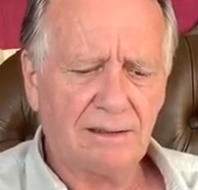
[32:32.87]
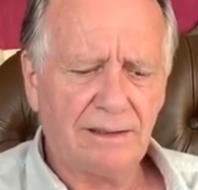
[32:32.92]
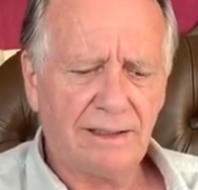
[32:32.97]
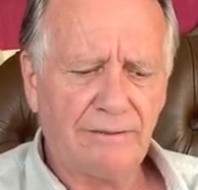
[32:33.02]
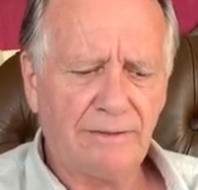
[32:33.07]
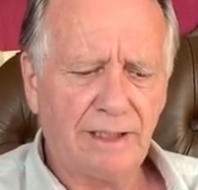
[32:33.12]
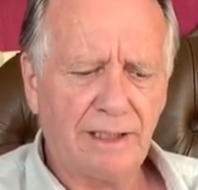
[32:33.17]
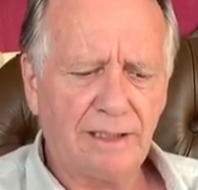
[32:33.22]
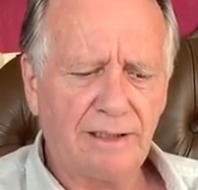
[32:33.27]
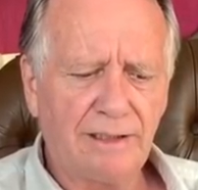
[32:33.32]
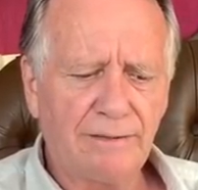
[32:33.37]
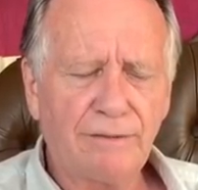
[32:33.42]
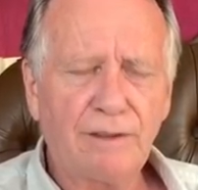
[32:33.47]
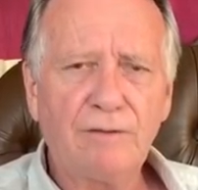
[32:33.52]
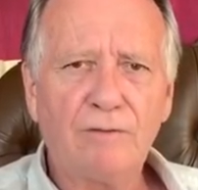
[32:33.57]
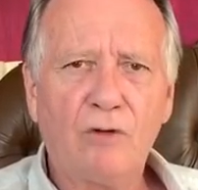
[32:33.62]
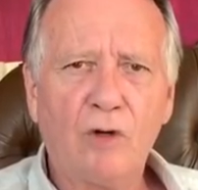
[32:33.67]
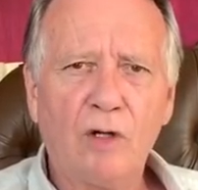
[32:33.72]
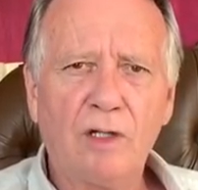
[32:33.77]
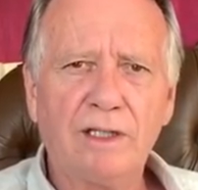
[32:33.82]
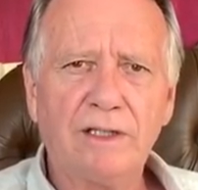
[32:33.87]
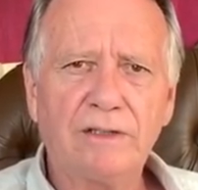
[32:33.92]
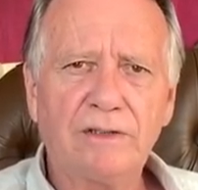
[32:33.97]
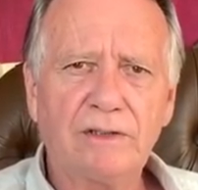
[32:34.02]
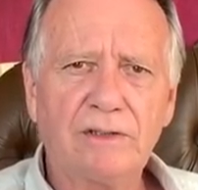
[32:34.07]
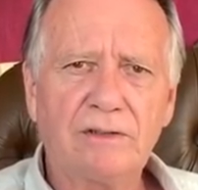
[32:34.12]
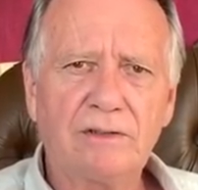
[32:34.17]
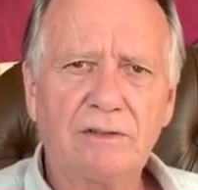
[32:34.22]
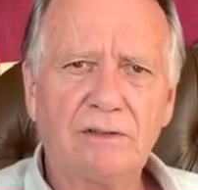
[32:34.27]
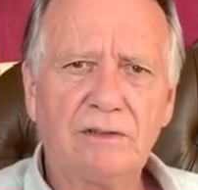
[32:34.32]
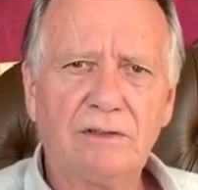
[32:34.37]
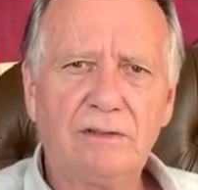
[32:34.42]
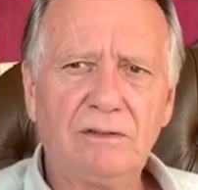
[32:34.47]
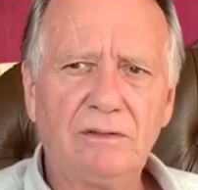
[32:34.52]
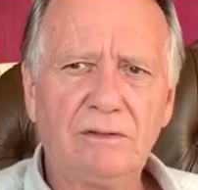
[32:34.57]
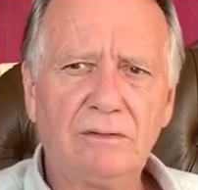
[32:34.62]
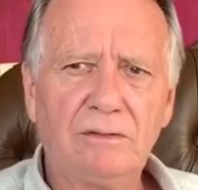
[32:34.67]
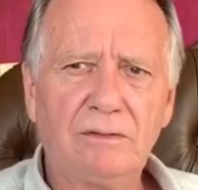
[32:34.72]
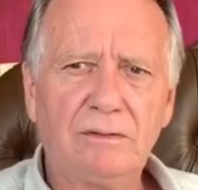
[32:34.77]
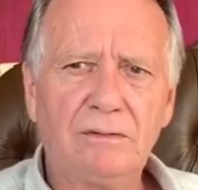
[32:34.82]
giving a different voice
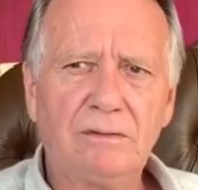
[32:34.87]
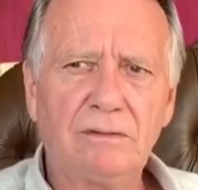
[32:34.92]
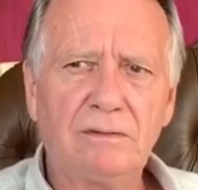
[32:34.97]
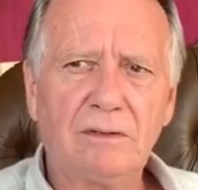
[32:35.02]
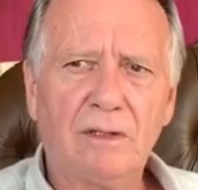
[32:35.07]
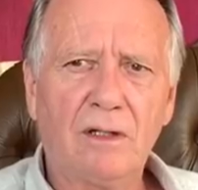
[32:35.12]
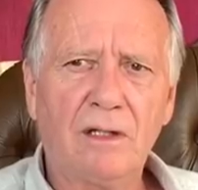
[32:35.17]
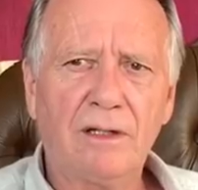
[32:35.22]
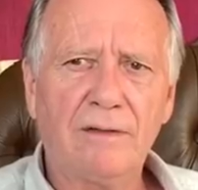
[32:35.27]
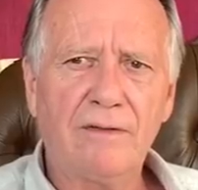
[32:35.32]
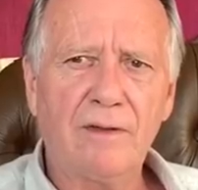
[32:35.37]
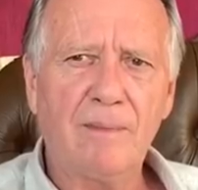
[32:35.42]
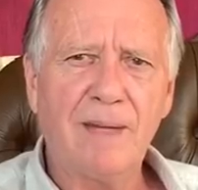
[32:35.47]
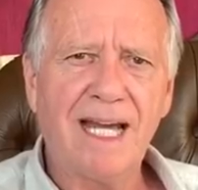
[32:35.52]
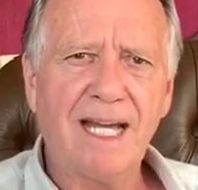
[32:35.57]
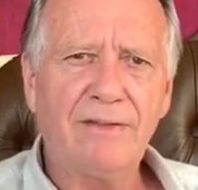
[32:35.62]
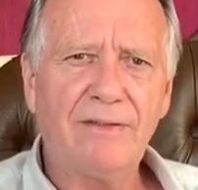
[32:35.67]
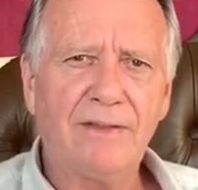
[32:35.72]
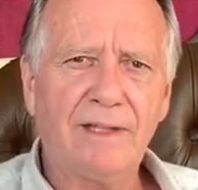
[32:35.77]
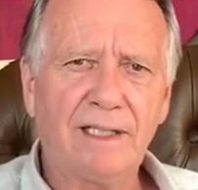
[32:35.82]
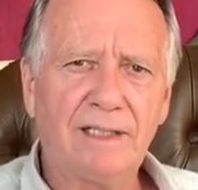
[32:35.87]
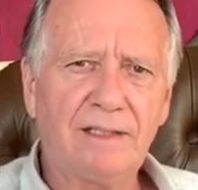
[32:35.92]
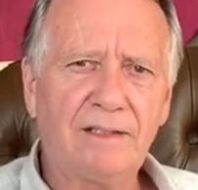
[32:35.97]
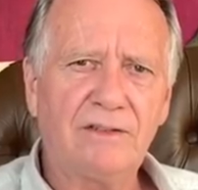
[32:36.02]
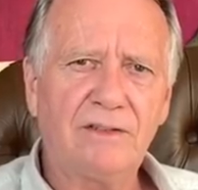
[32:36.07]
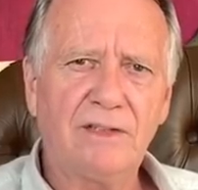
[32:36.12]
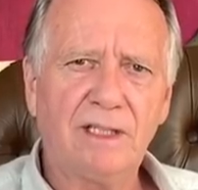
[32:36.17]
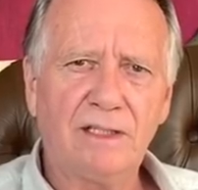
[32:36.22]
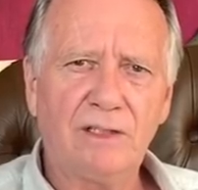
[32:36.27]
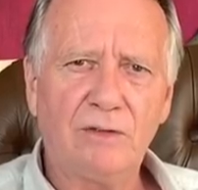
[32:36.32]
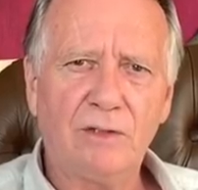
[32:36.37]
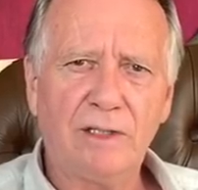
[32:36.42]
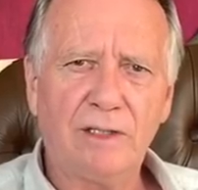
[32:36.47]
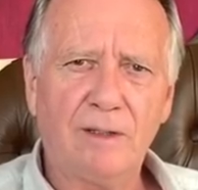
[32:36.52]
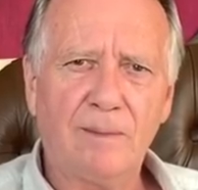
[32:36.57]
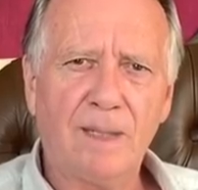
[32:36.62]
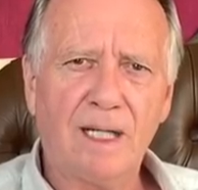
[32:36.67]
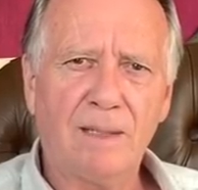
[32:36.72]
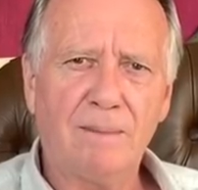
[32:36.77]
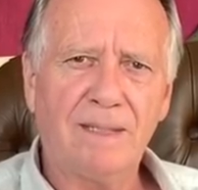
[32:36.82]
to all of the bad things that you hear
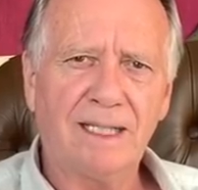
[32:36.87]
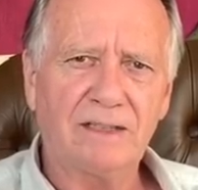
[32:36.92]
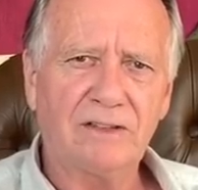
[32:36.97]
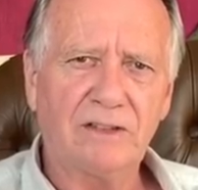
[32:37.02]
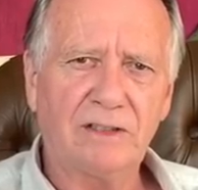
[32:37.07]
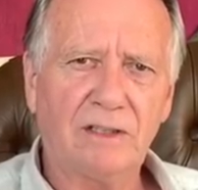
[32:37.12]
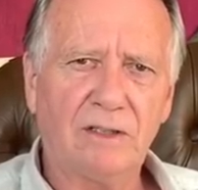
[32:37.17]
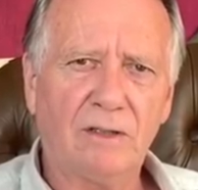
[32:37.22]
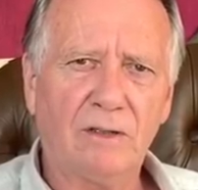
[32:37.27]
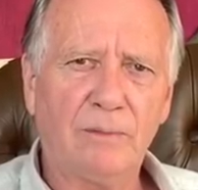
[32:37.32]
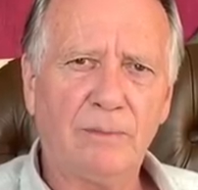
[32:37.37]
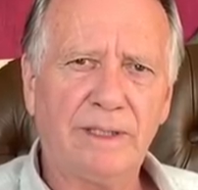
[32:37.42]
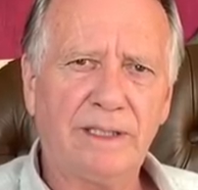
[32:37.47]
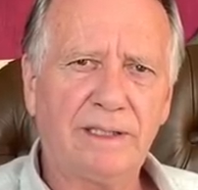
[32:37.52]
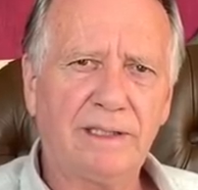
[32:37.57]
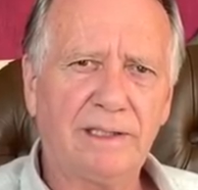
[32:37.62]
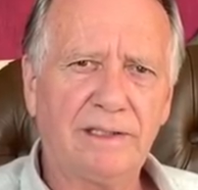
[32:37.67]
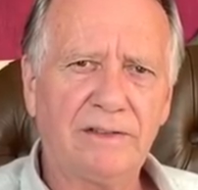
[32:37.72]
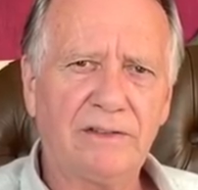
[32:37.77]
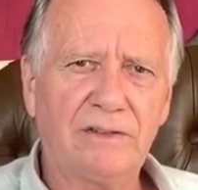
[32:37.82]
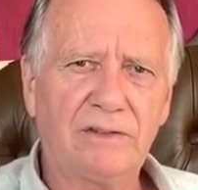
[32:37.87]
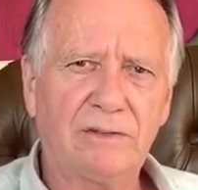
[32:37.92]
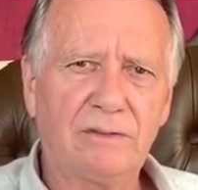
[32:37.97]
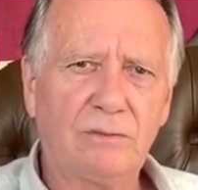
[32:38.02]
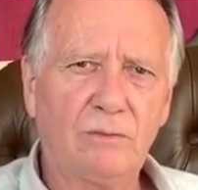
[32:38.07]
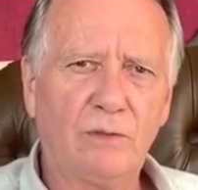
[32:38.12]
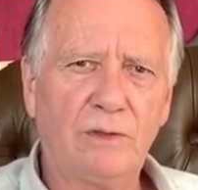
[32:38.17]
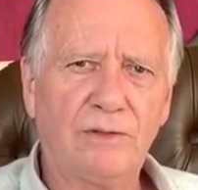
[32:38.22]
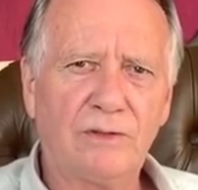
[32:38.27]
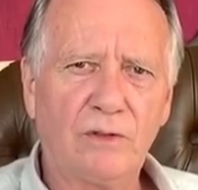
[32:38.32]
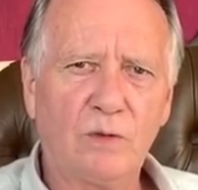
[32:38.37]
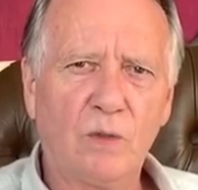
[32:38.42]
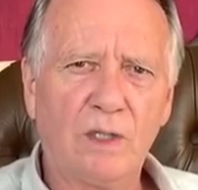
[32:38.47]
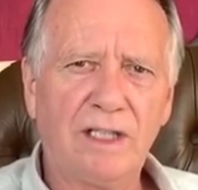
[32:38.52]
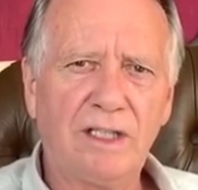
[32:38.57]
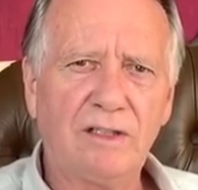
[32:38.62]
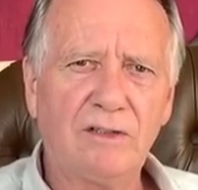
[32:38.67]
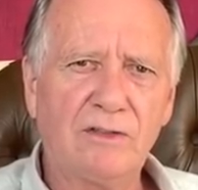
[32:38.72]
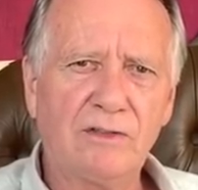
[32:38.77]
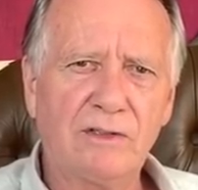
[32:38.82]
about Mexico because with
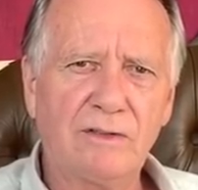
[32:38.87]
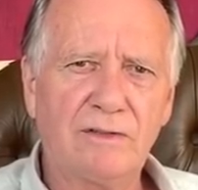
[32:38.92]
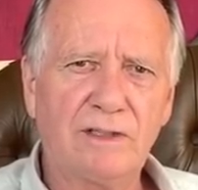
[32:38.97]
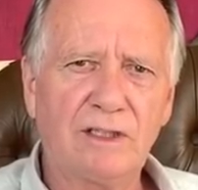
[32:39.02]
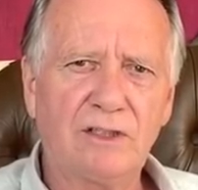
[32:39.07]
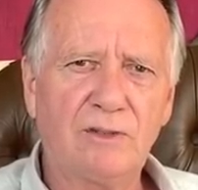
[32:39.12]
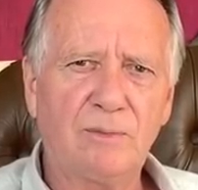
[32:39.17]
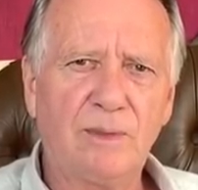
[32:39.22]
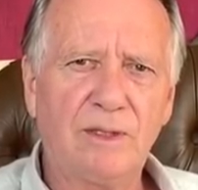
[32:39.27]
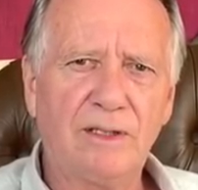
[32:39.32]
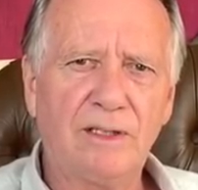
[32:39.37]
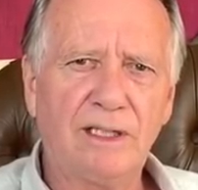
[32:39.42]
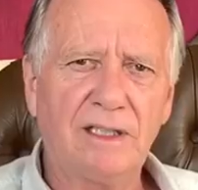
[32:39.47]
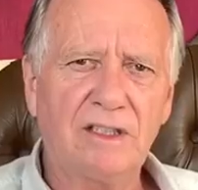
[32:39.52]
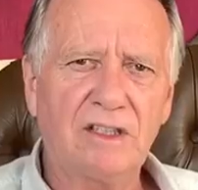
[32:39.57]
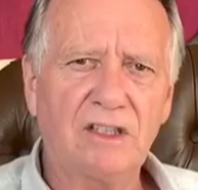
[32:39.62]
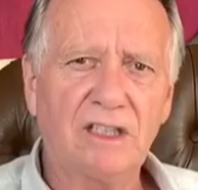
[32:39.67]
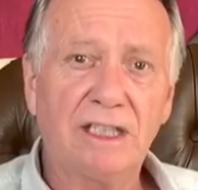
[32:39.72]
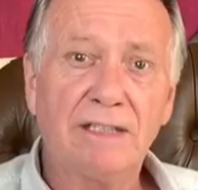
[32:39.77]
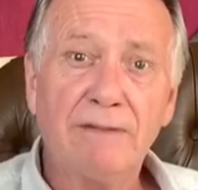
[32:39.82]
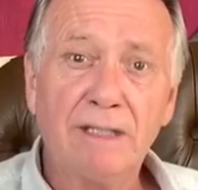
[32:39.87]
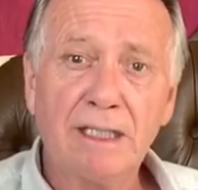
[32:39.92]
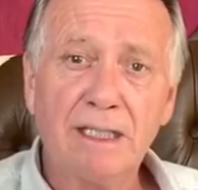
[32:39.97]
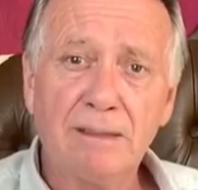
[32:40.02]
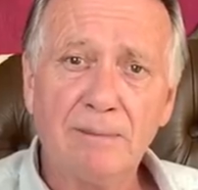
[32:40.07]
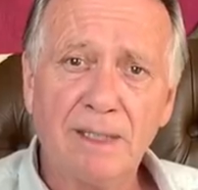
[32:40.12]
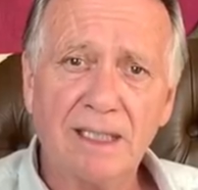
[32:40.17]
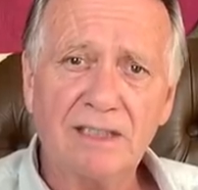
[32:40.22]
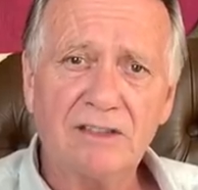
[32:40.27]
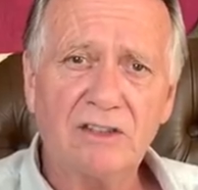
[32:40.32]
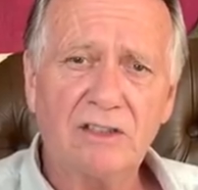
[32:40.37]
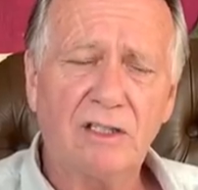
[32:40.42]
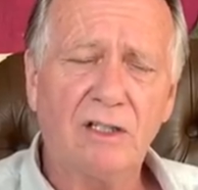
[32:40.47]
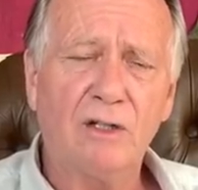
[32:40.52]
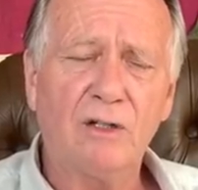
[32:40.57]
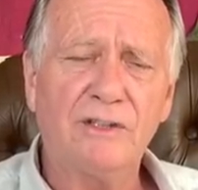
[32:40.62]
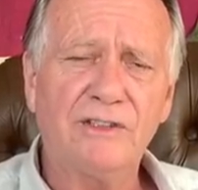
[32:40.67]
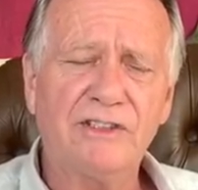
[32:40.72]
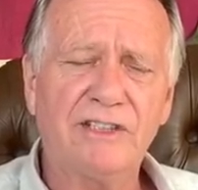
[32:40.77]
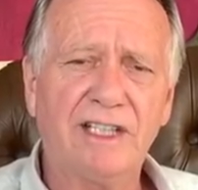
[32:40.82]
20 years of experience living in
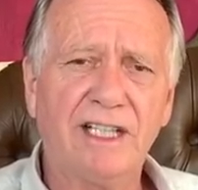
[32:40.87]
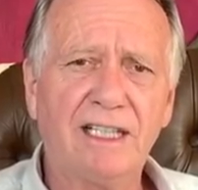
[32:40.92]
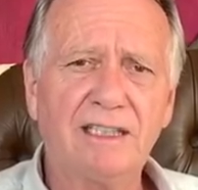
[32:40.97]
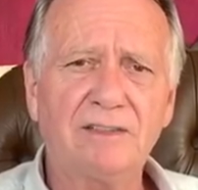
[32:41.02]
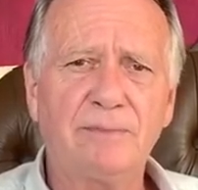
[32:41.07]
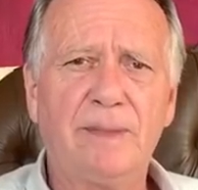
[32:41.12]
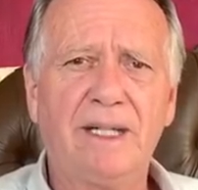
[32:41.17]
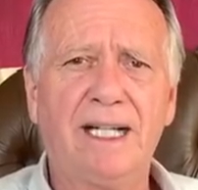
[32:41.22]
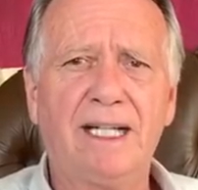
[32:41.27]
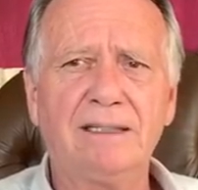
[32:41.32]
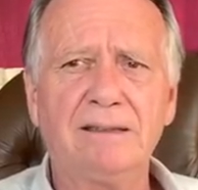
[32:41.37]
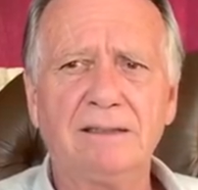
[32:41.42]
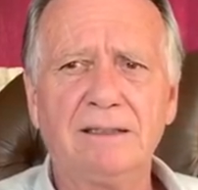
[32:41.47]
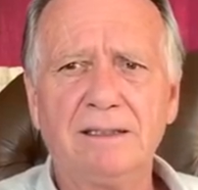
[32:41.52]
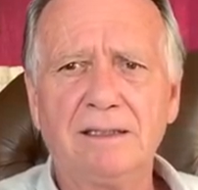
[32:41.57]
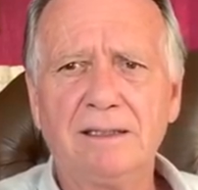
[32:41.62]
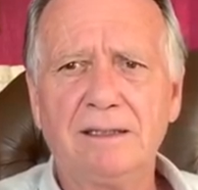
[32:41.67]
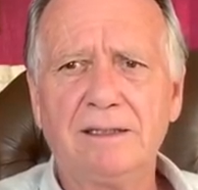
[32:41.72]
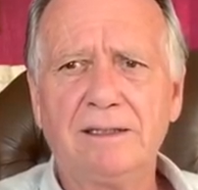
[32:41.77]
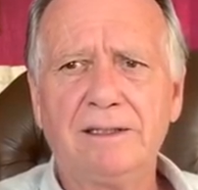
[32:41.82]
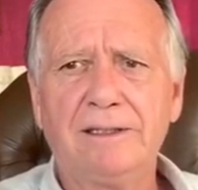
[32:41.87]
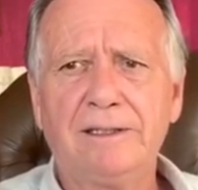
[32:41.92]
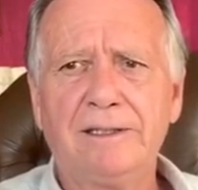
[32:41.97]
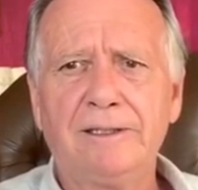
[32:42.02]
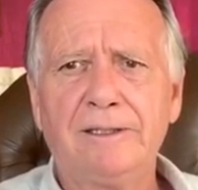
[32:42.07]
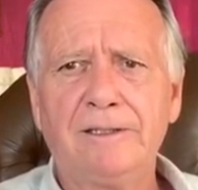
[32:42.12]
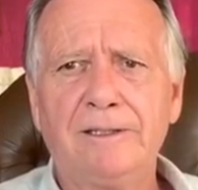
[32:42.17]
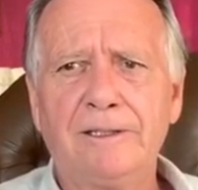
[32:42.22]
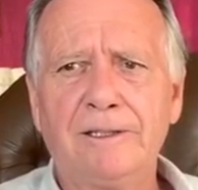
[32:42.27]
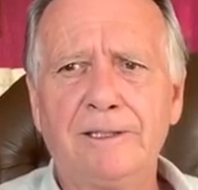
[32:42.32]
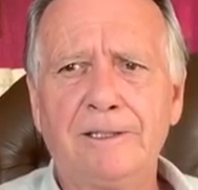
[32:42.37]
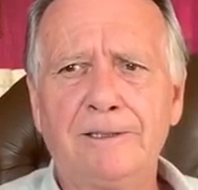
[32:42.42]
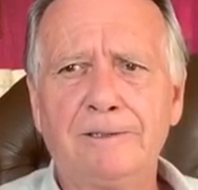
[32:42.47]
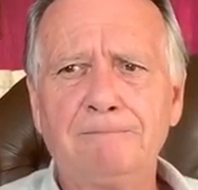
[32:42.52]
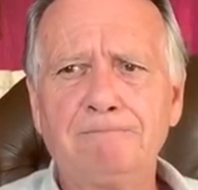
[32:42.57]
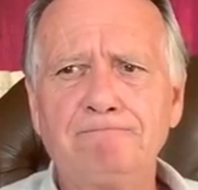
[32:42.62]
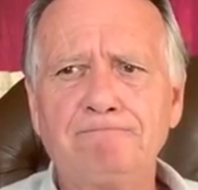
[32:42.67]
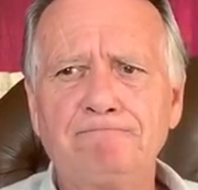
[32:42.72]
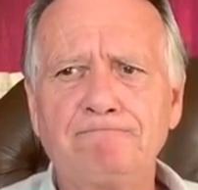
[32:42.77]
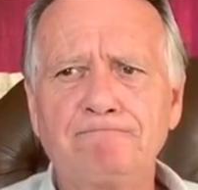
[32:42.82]
Mexico as an expat, um,